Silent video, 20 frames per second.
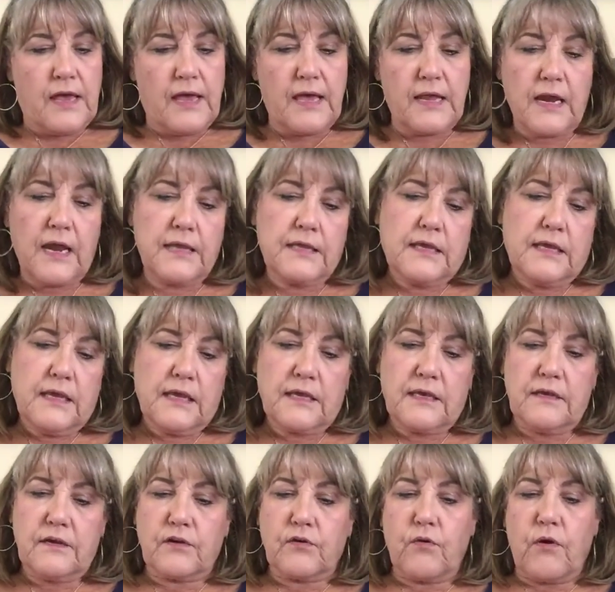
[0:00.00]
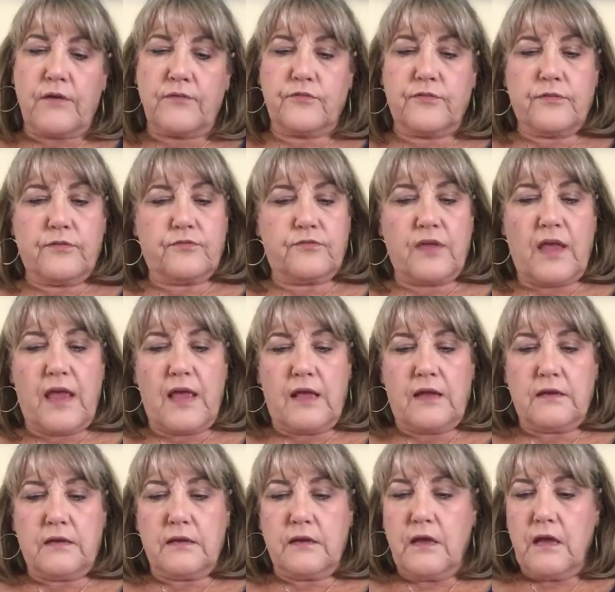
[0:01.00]
and I kick it across the
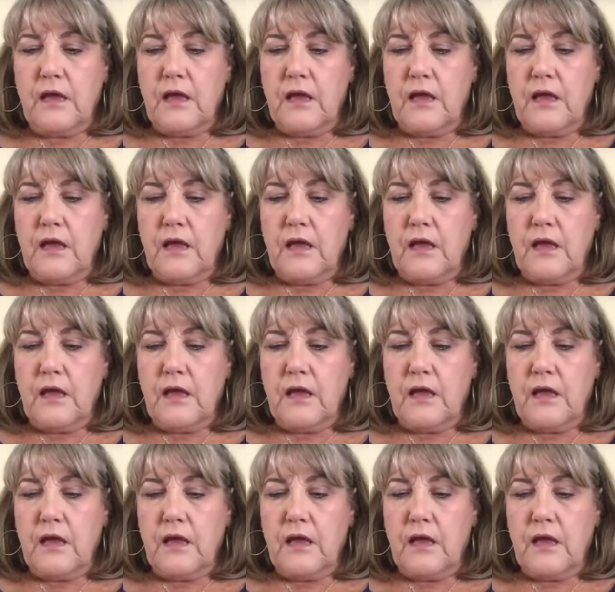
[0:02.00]
sand.